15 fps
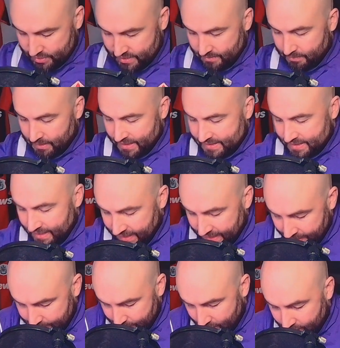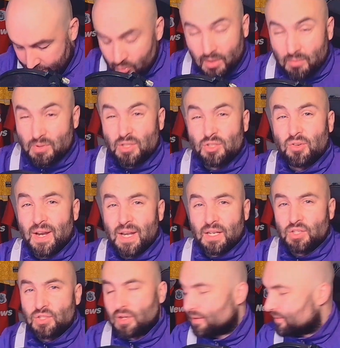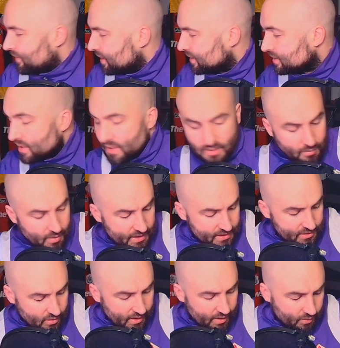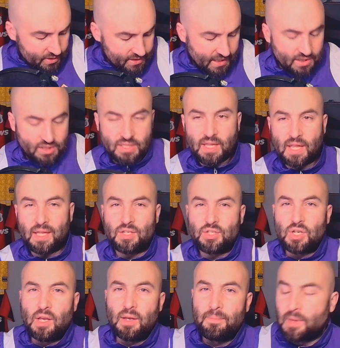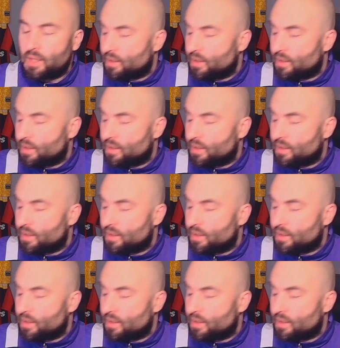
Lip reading: simplistic camp. I thought it was a training shirt at first, but it's not. It was actually their shirt.